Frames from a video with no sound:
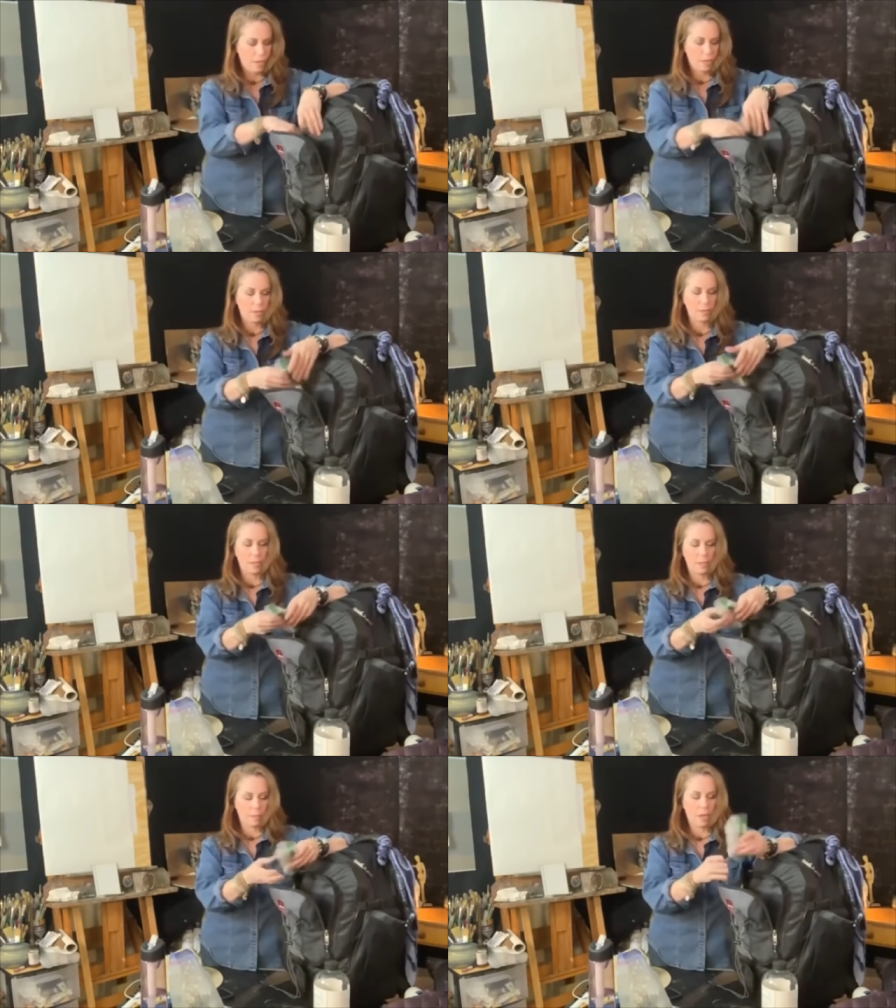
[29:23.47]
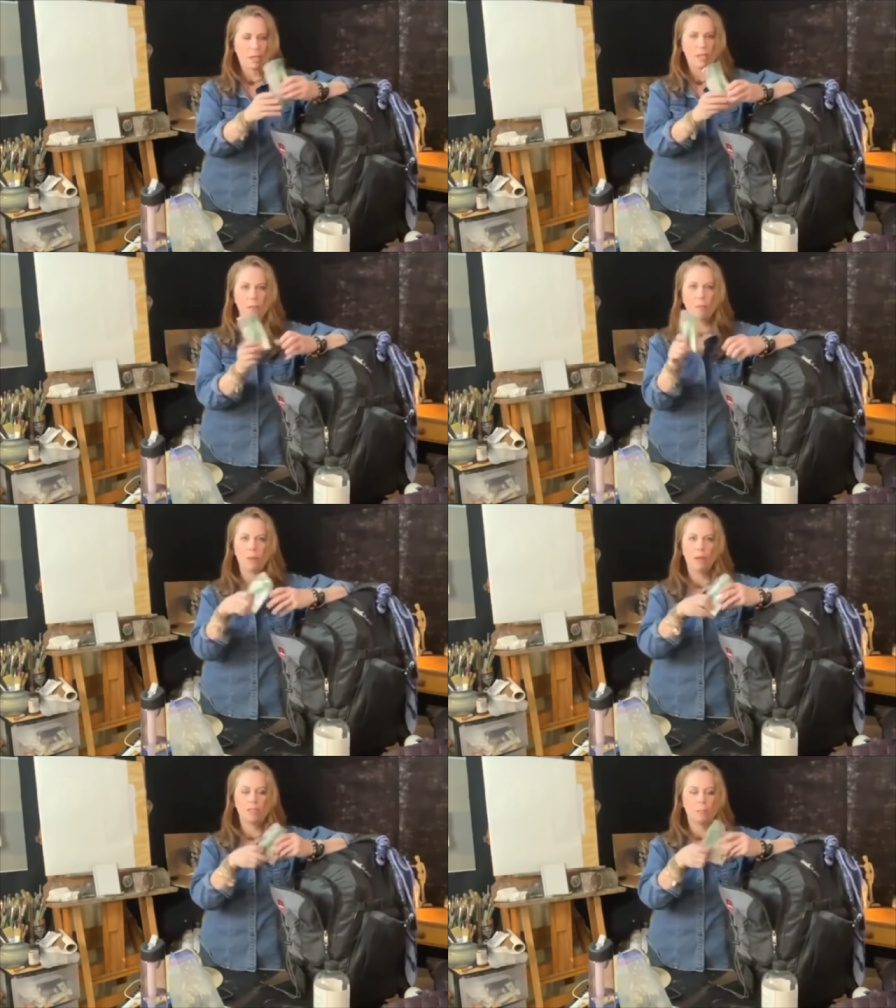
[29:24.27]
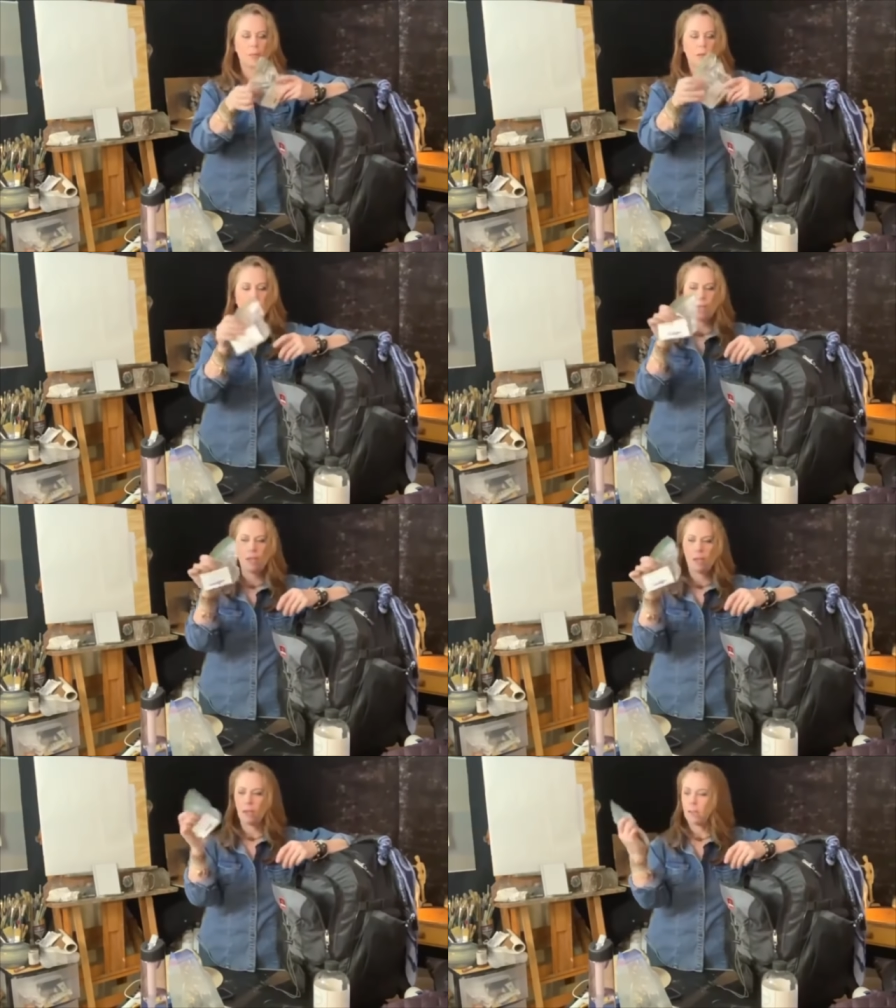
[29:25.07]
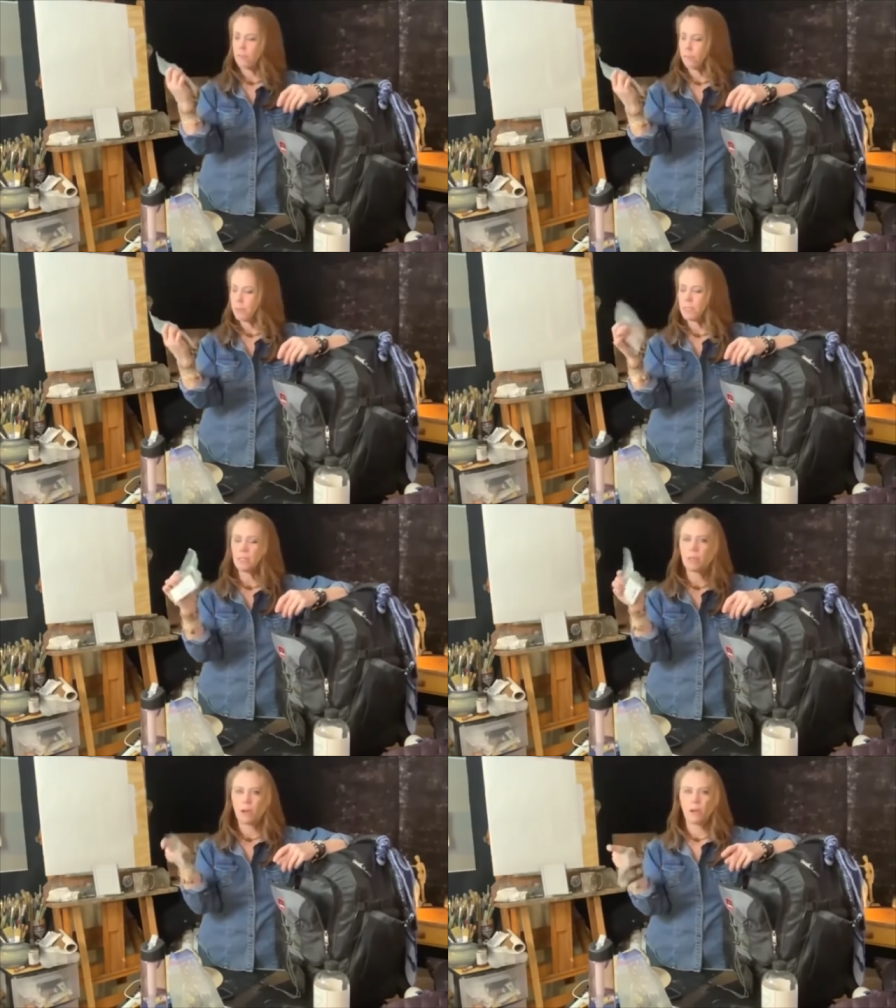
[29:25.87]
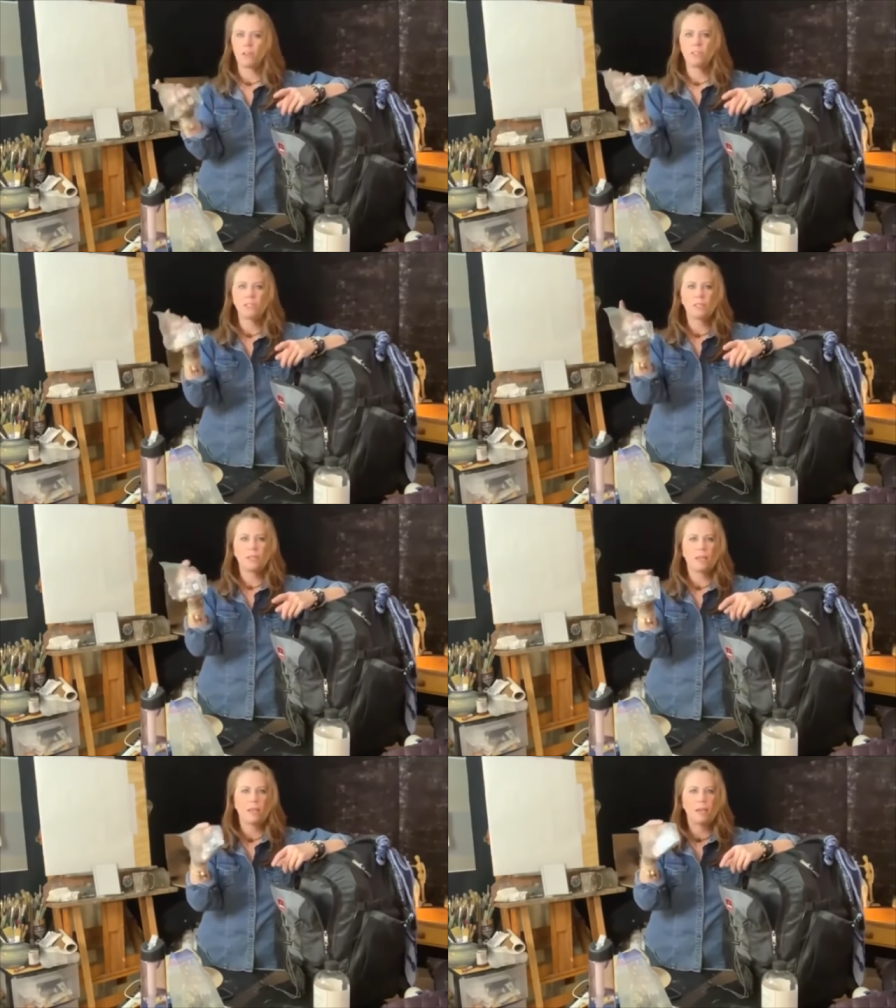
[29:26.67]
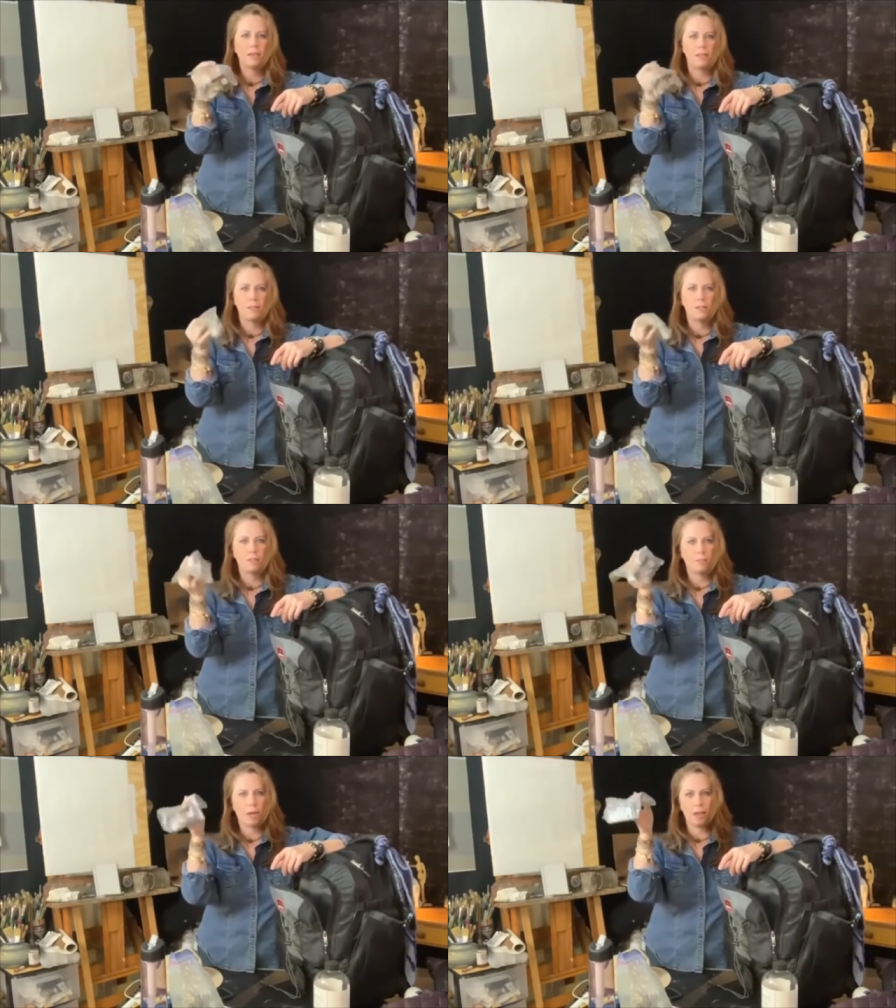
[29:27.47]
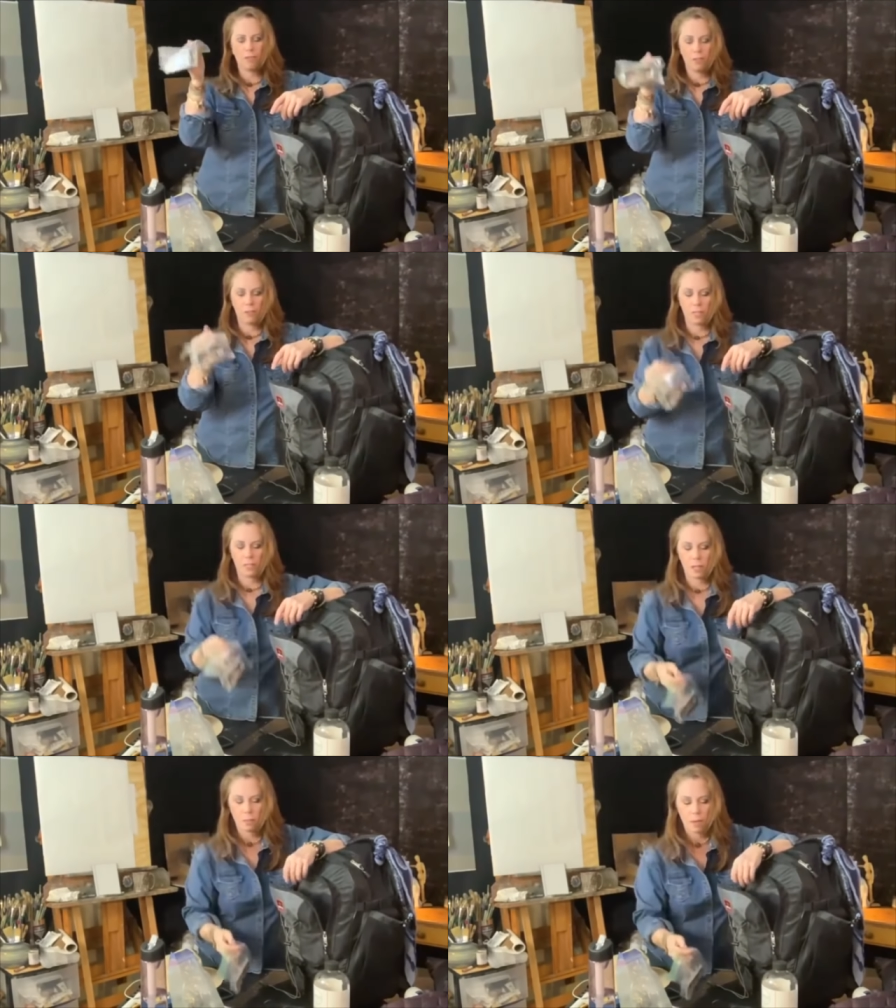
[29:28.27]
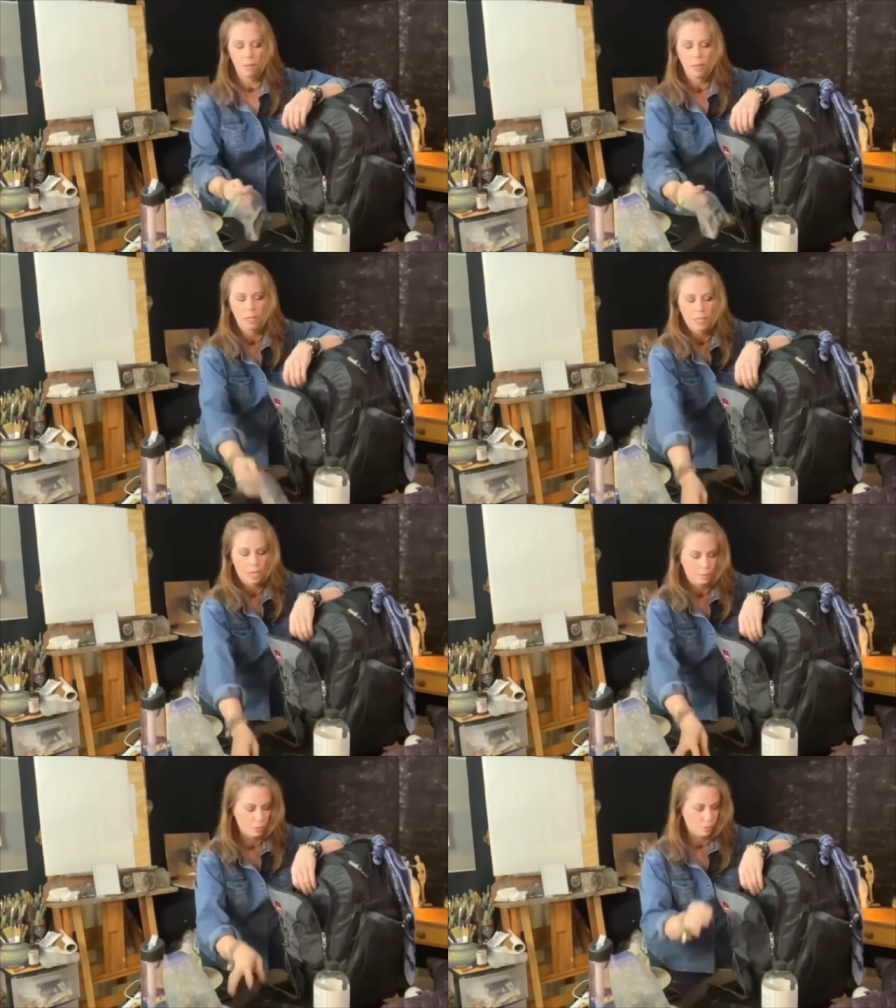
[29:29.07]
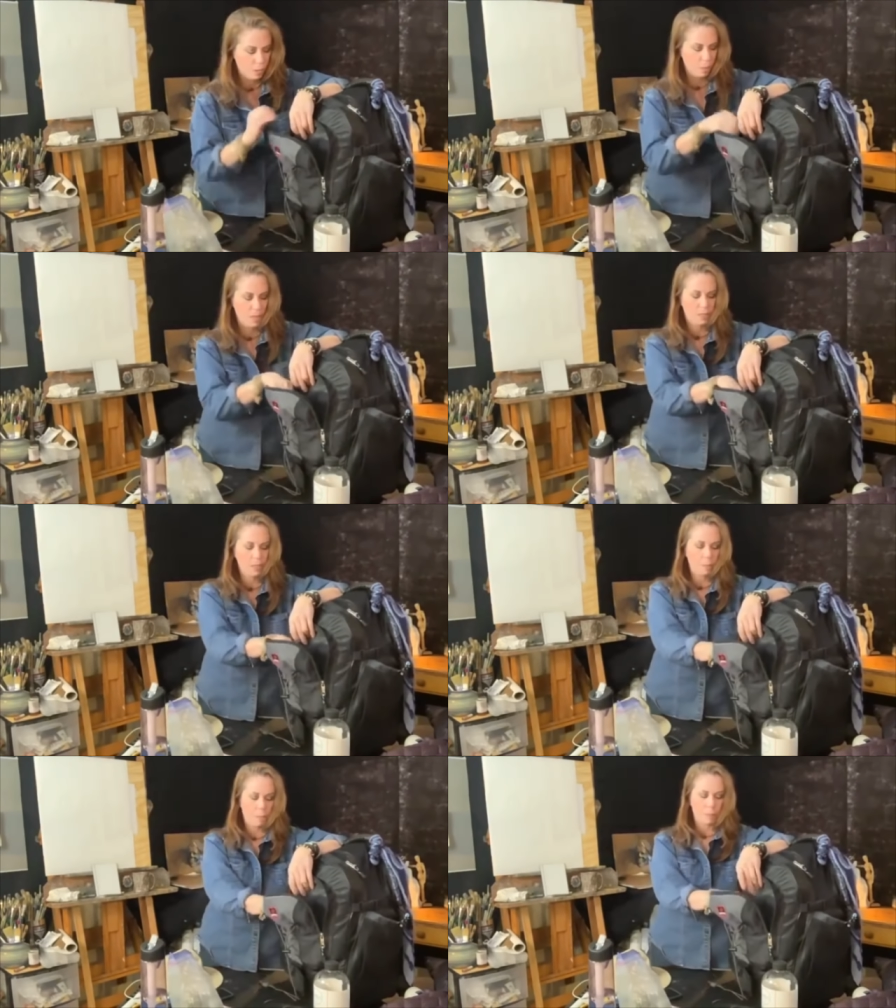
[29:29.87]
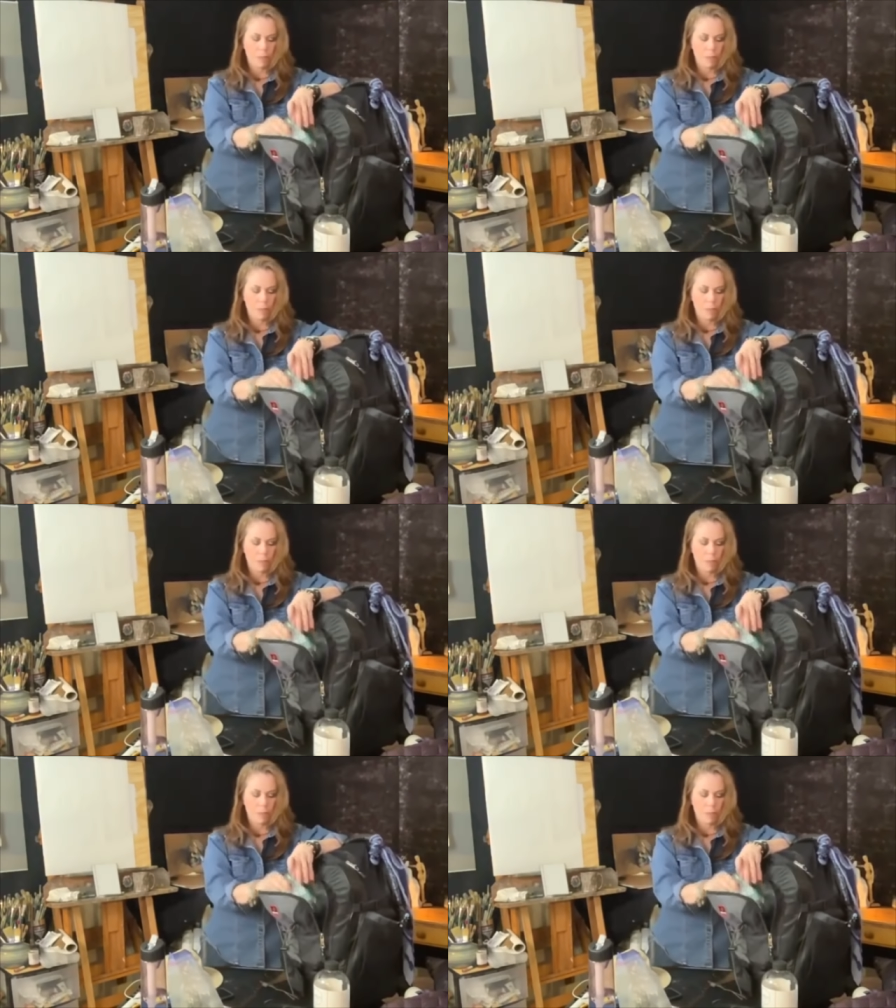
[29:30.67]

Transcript: And um, I keep a Ziploc baggie of business cards, and I have given these out many, many times when I'm out painting.